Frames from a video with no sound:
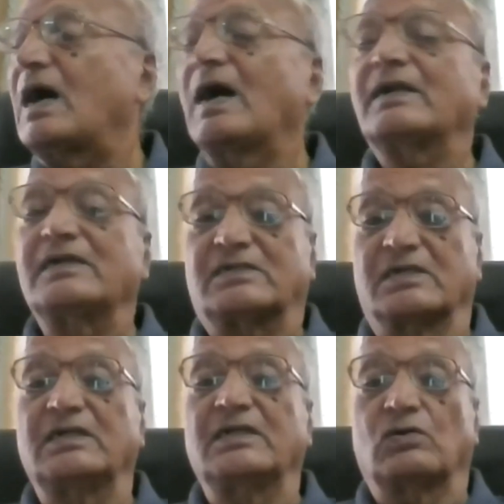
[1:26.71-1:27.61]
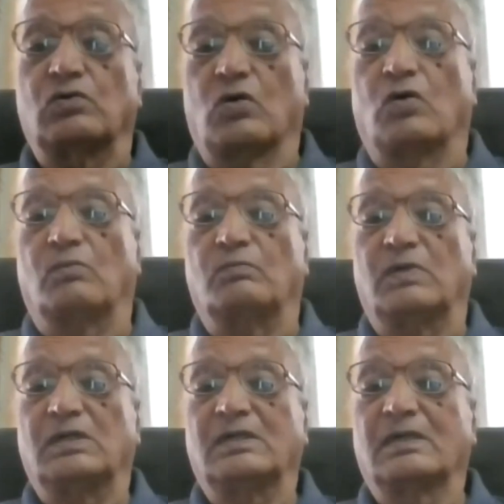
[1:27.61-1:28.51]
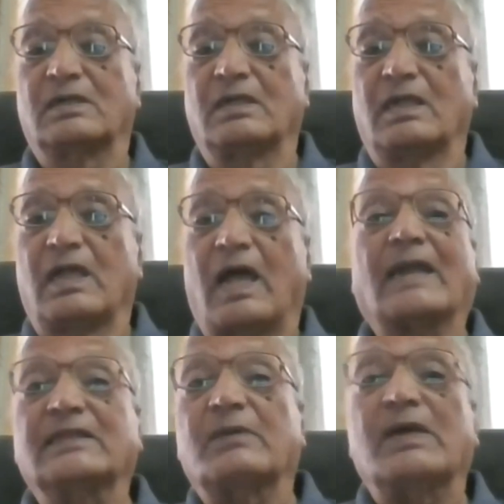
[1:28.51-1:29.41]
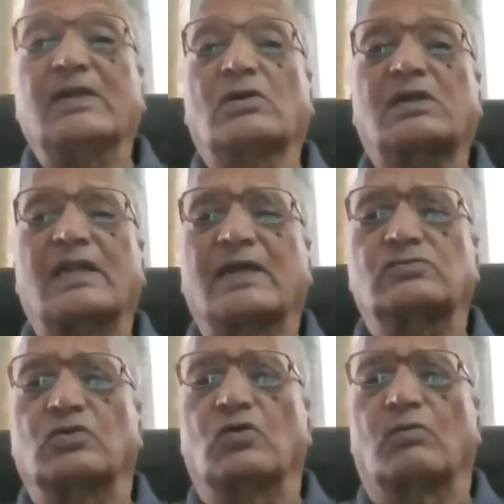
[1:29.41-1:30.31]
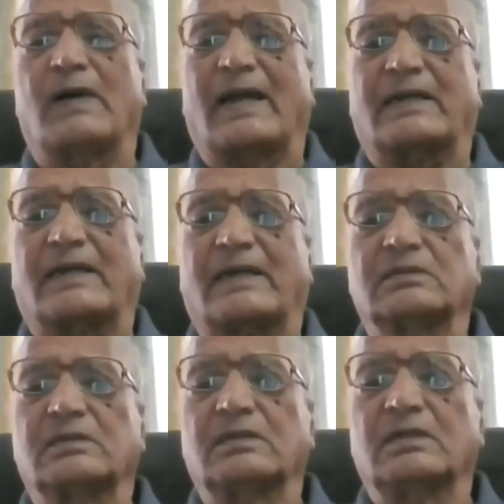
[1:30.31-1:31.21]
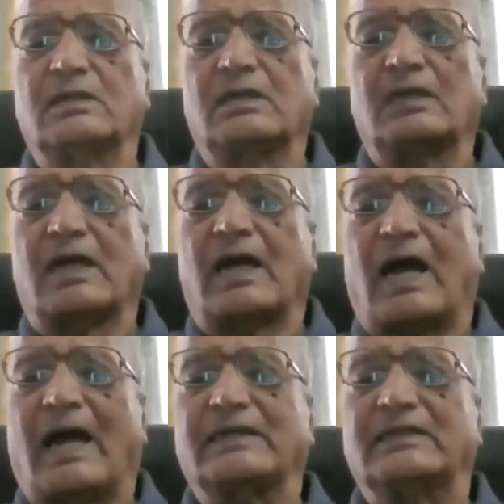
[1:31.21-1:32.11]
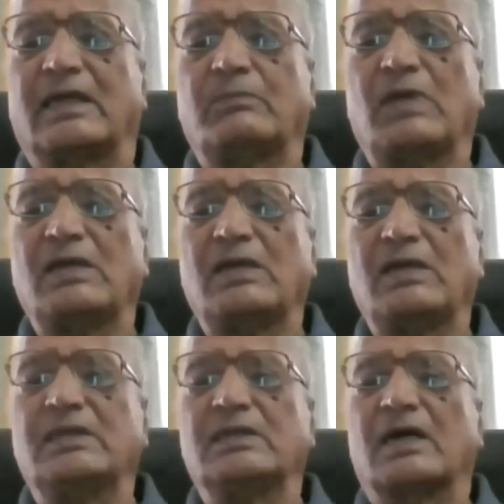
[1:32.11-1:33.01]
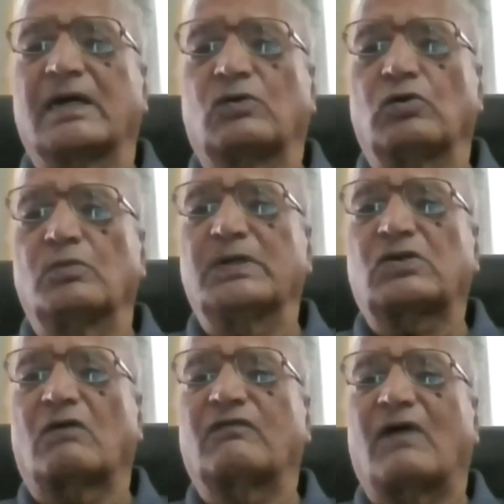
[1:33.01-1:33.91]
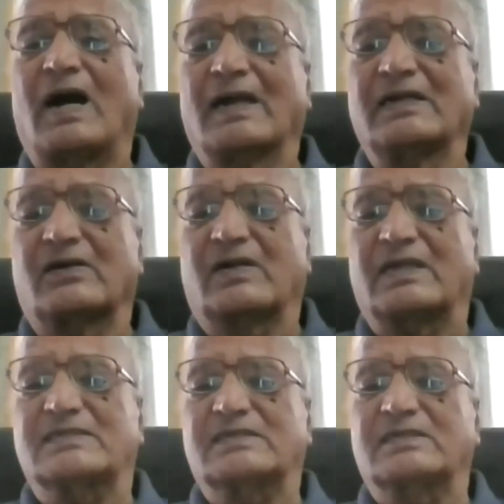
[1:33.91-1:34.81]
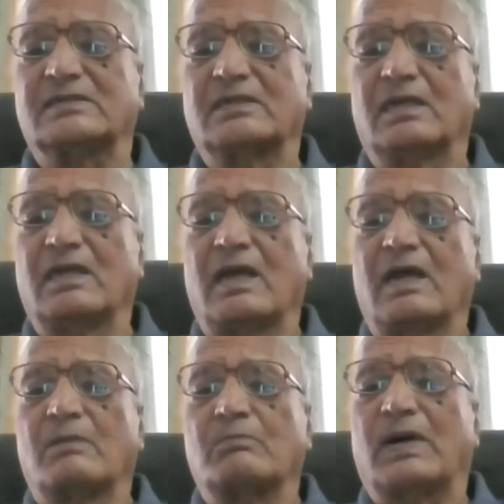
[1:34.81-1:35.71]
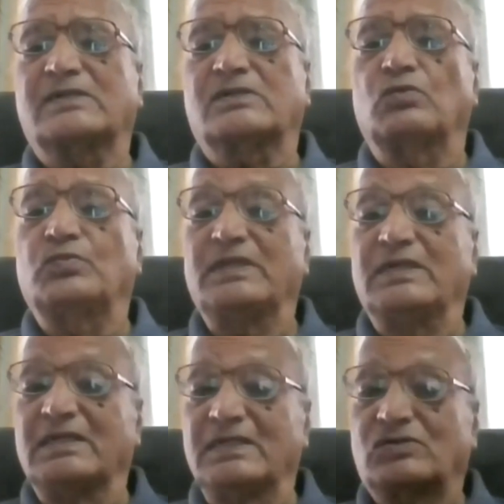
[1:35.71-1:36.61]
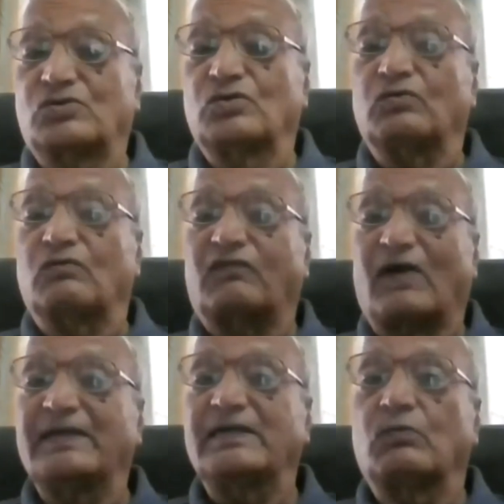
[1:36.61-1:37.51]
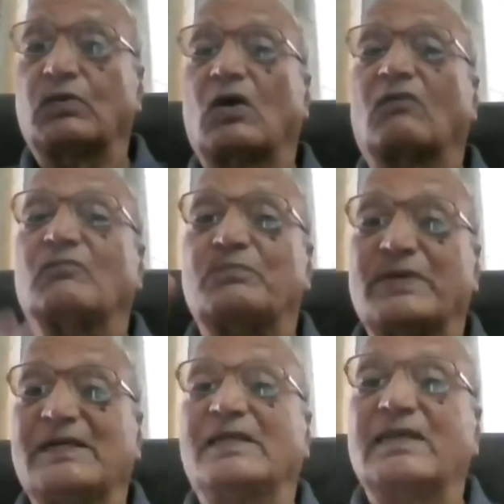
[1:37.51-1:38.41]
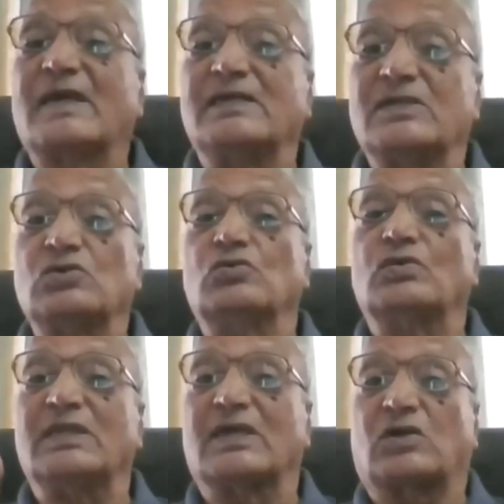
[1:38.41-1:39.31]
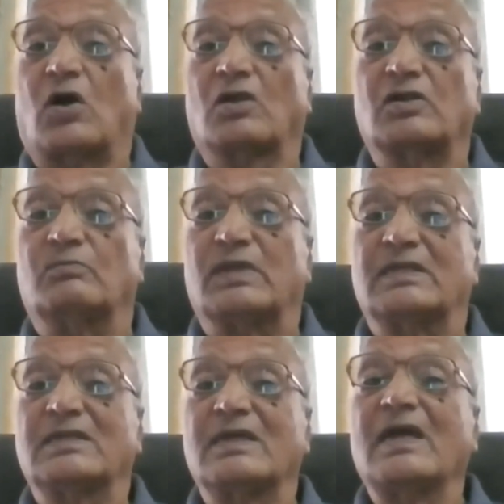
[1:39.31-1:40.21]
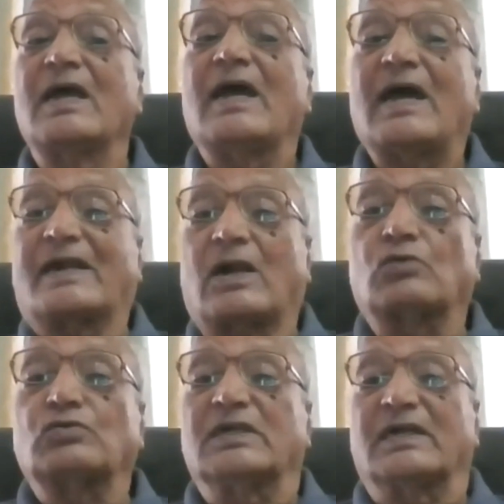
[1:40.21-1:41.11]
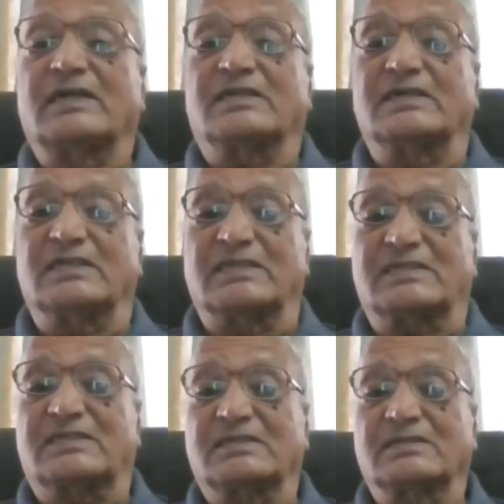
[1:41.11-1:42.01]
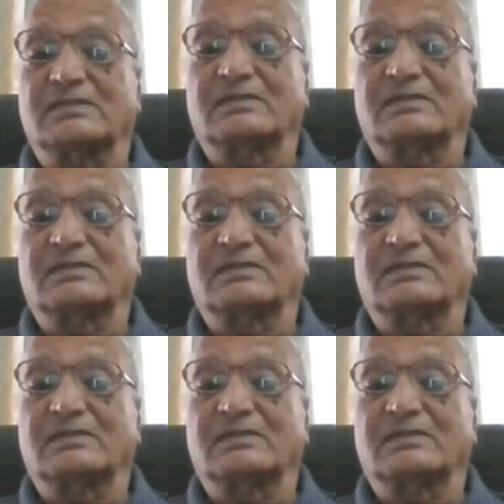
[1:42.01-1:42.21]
are returning home and they may not like to go back. And there may be a good bit of unrest, but we need to find a way of building a new economy around the returnees.